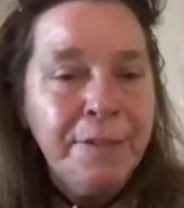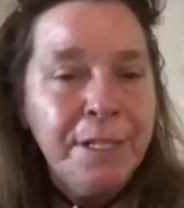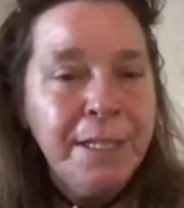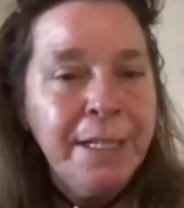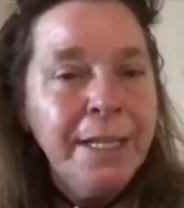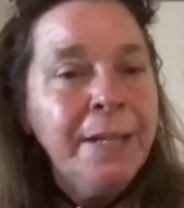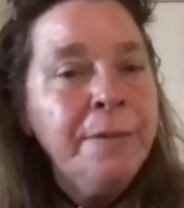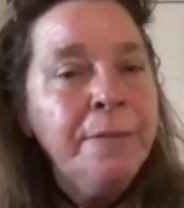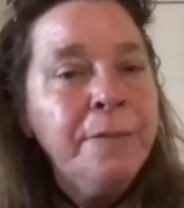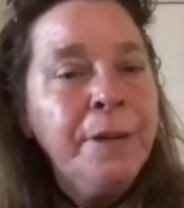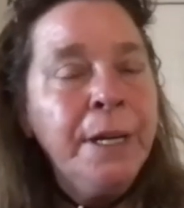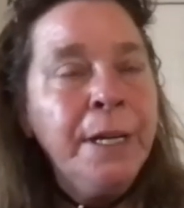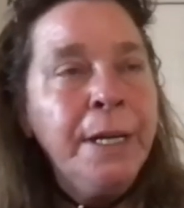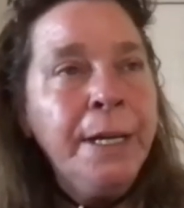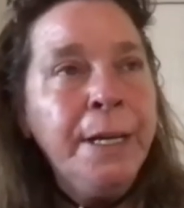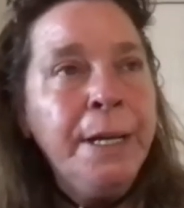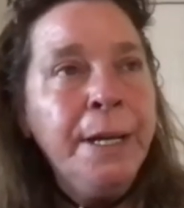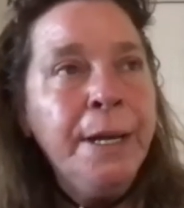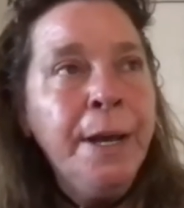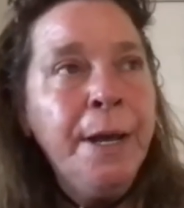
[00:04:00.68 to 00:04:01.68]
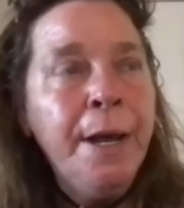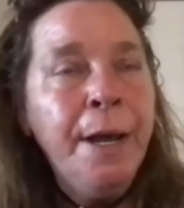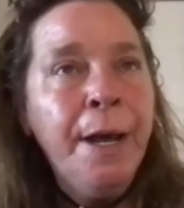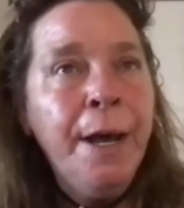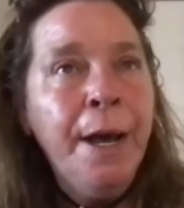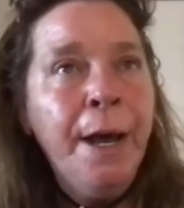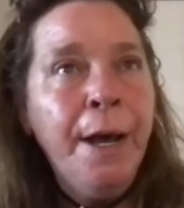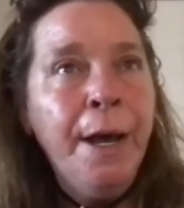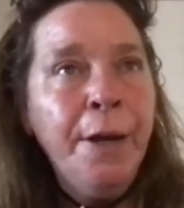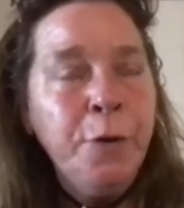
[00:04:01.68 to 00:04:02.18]
live
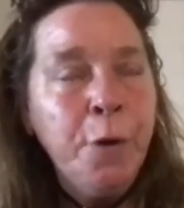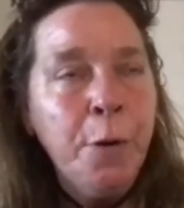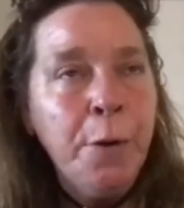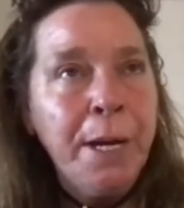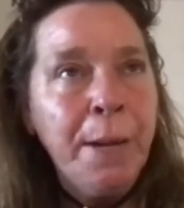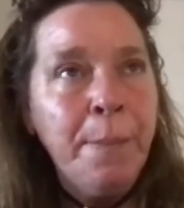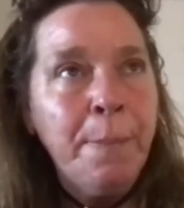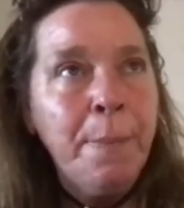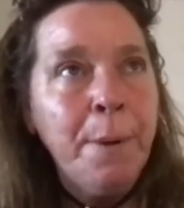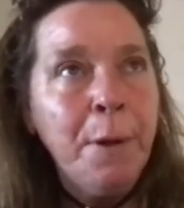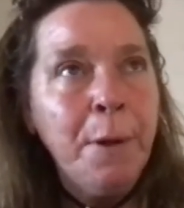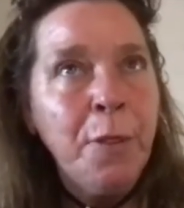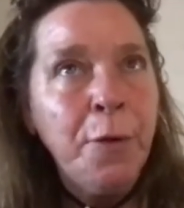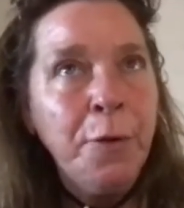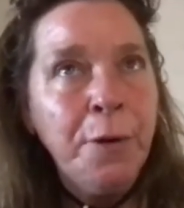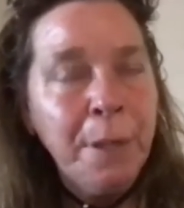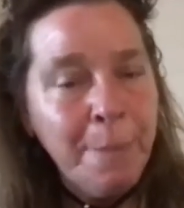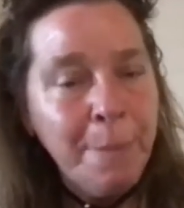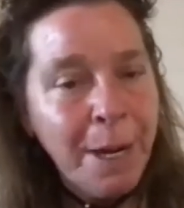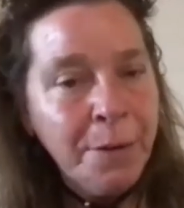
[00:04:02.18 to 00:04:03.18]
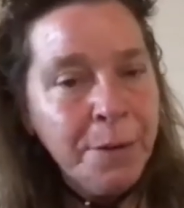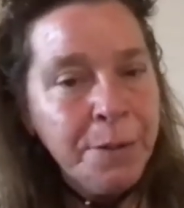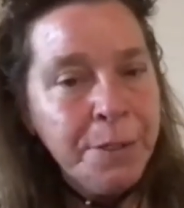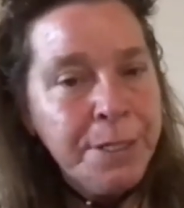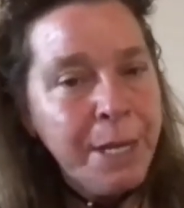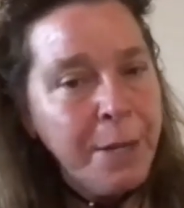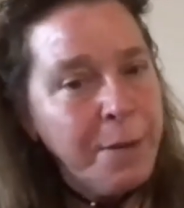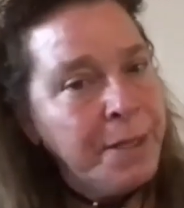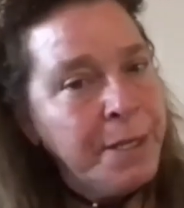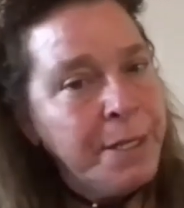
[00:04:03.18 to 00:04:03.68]
growing up about 30 miles
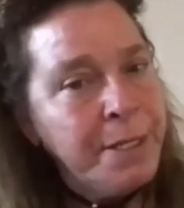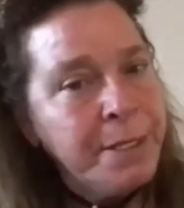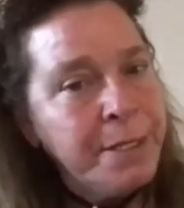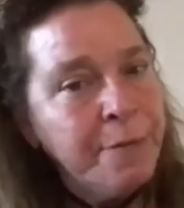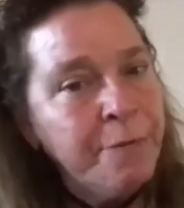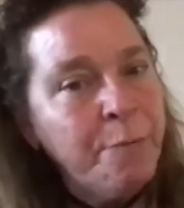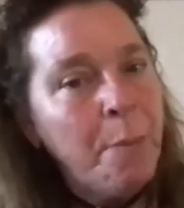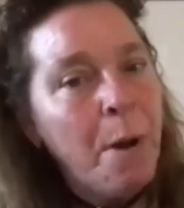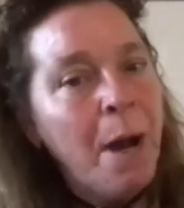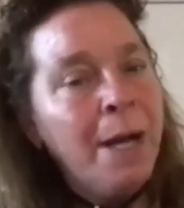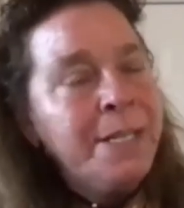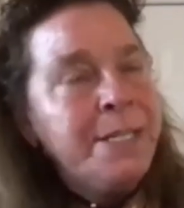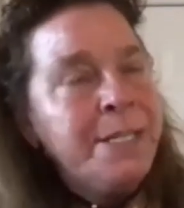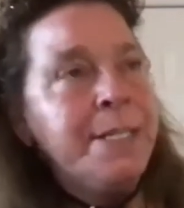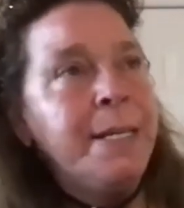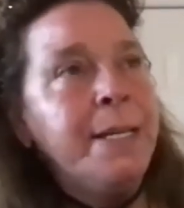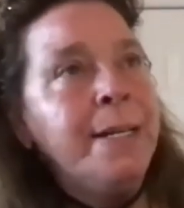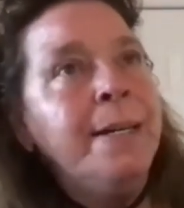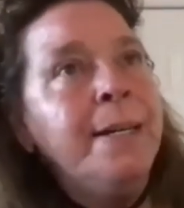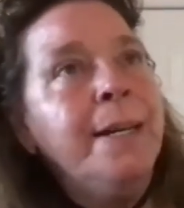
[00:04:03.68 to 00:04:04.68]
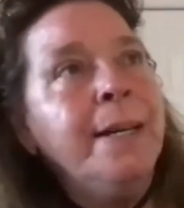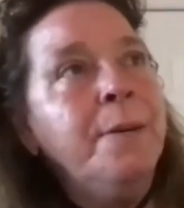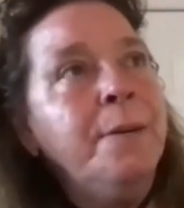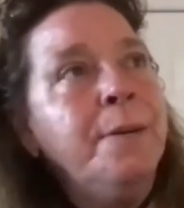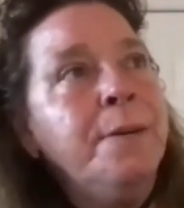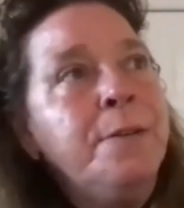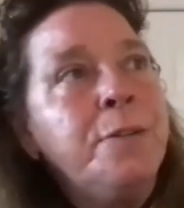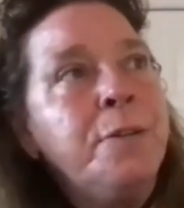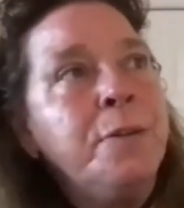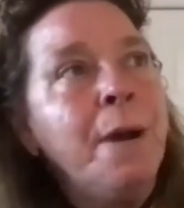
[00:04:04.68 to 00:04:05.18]
southeast of Boston
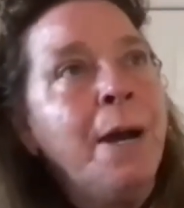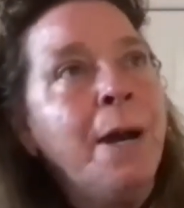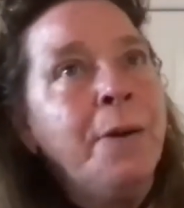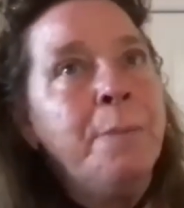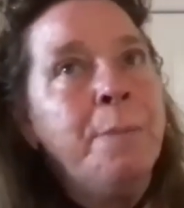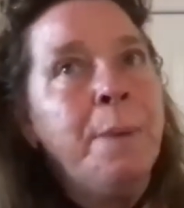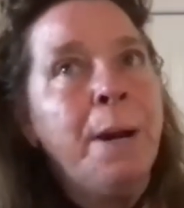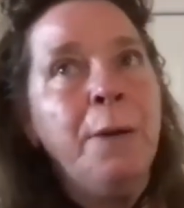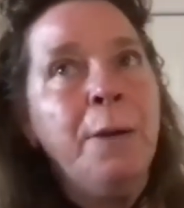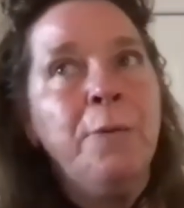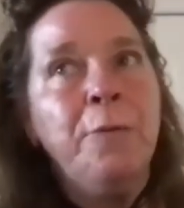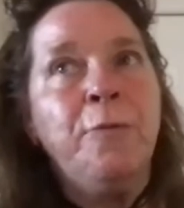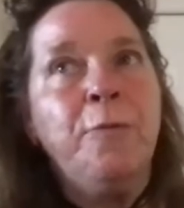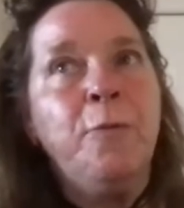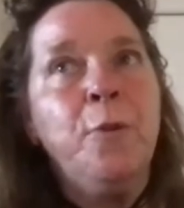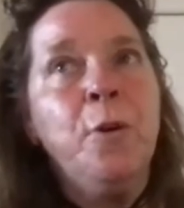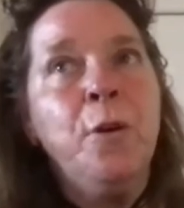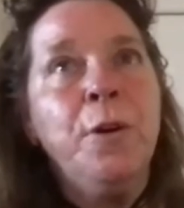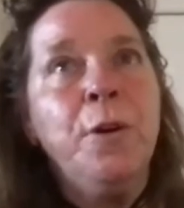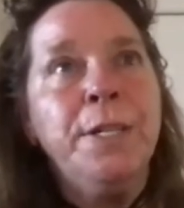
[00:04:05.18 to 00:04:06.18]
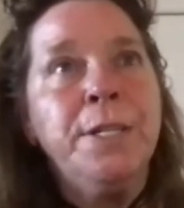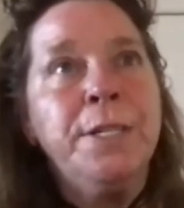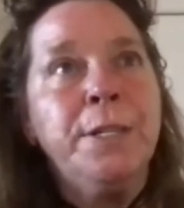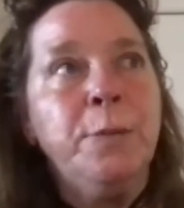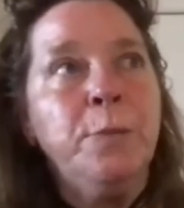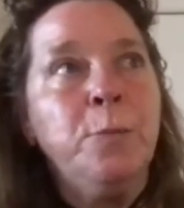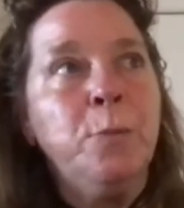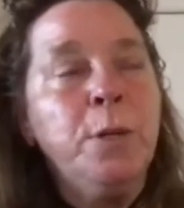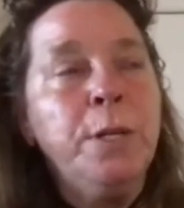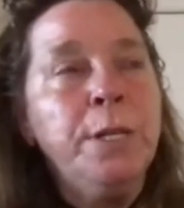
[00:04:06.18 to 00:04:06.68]
and surrounded by forests
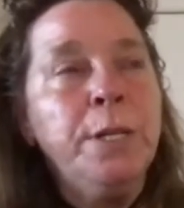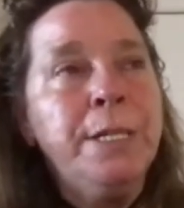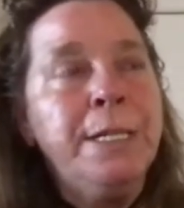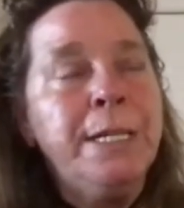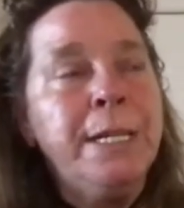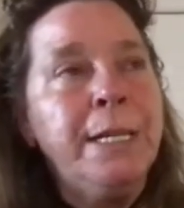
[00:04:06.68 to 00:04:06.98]
and woods.